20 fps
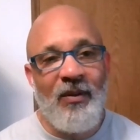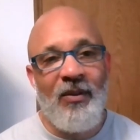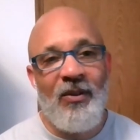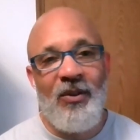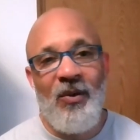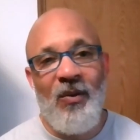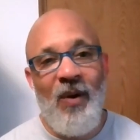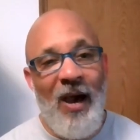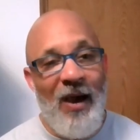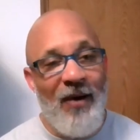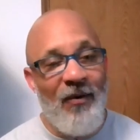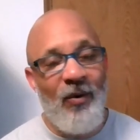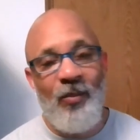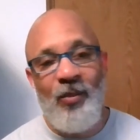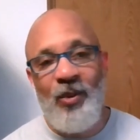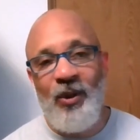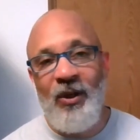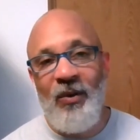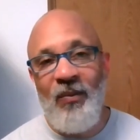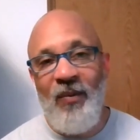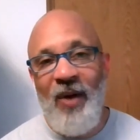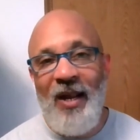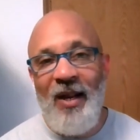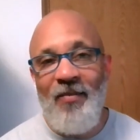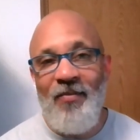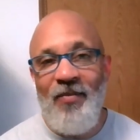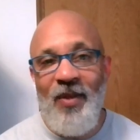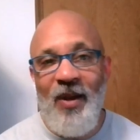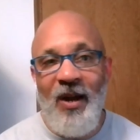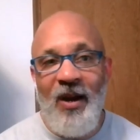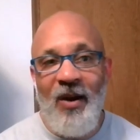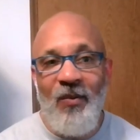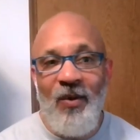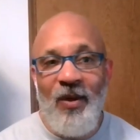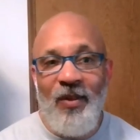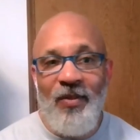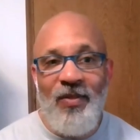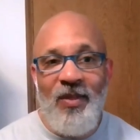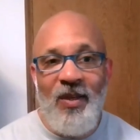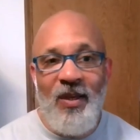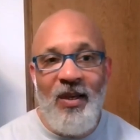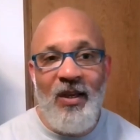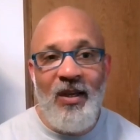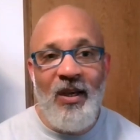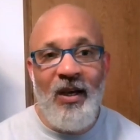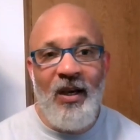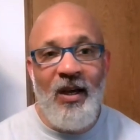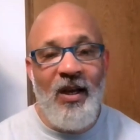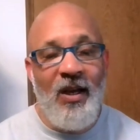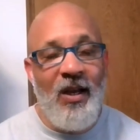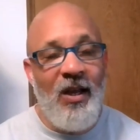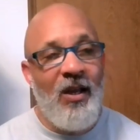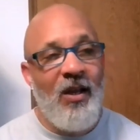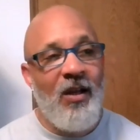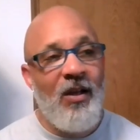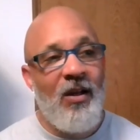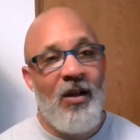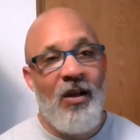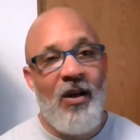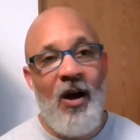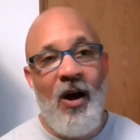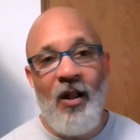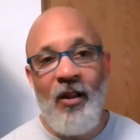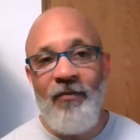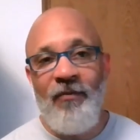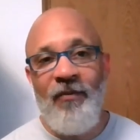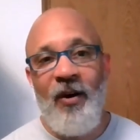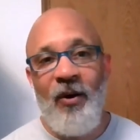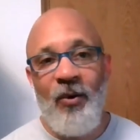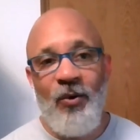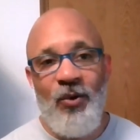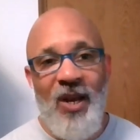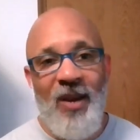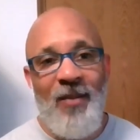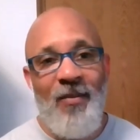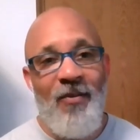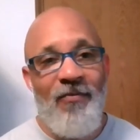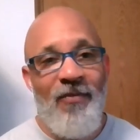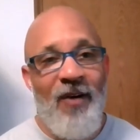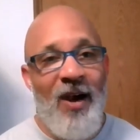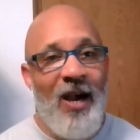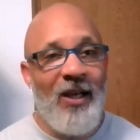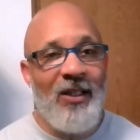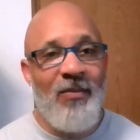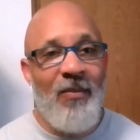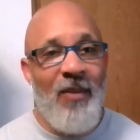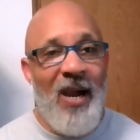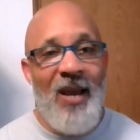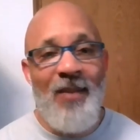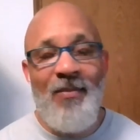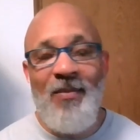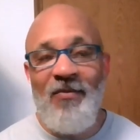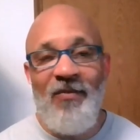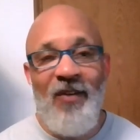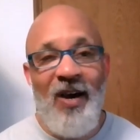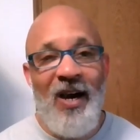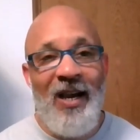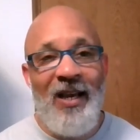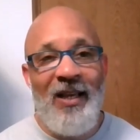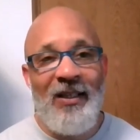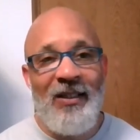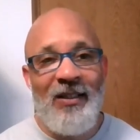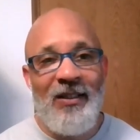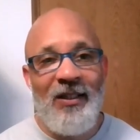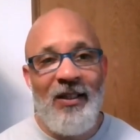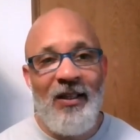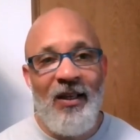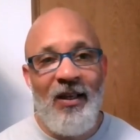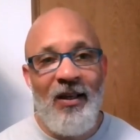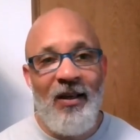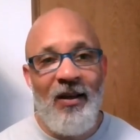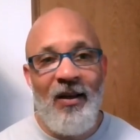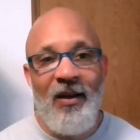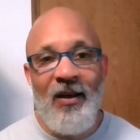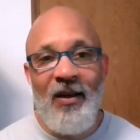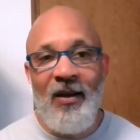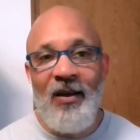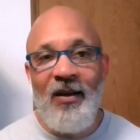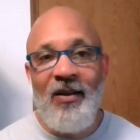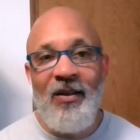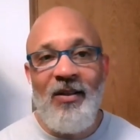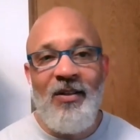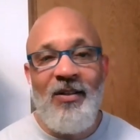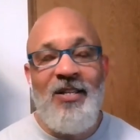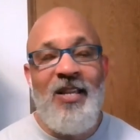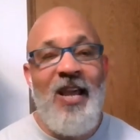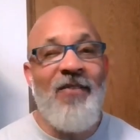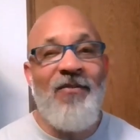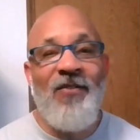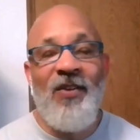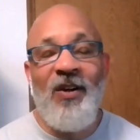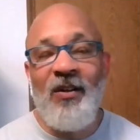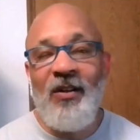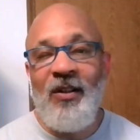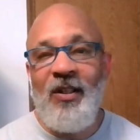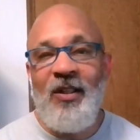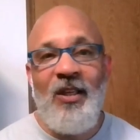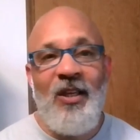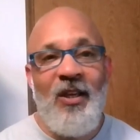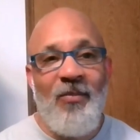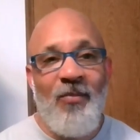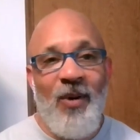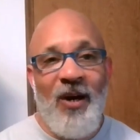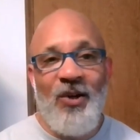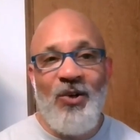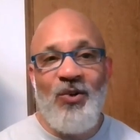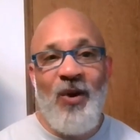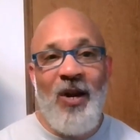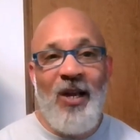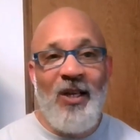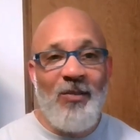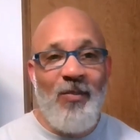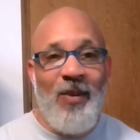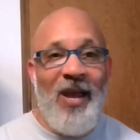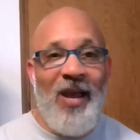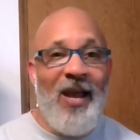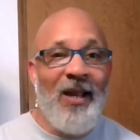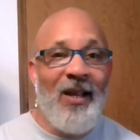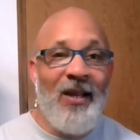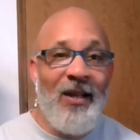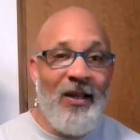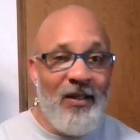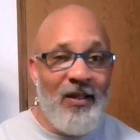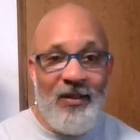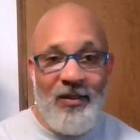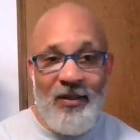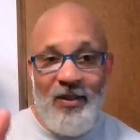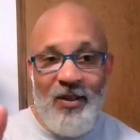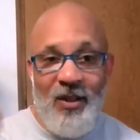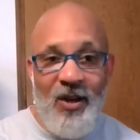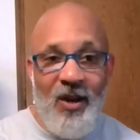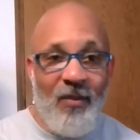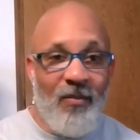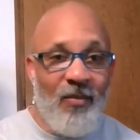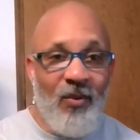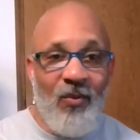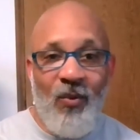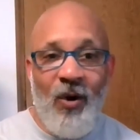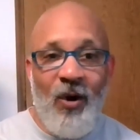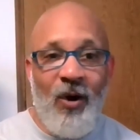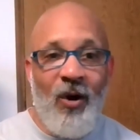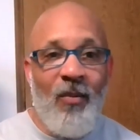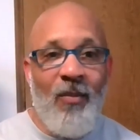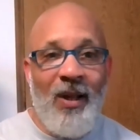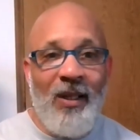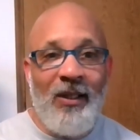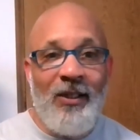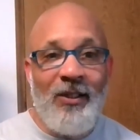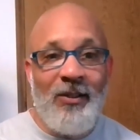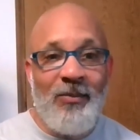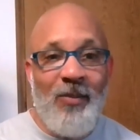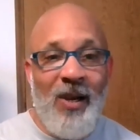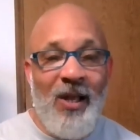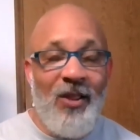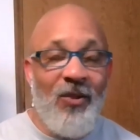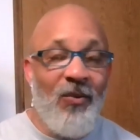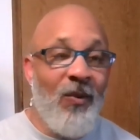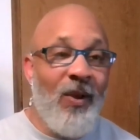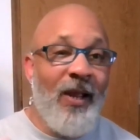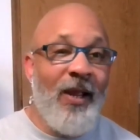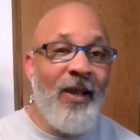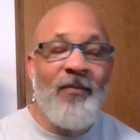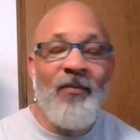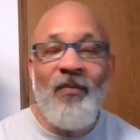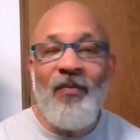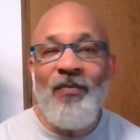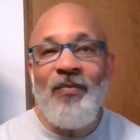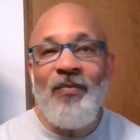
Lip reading: So I would put it right up there with the Colin Farrell, Jamie Foxx, Miami Vice. Definitely The Empire Strikes Back. Number one on my list, by the way.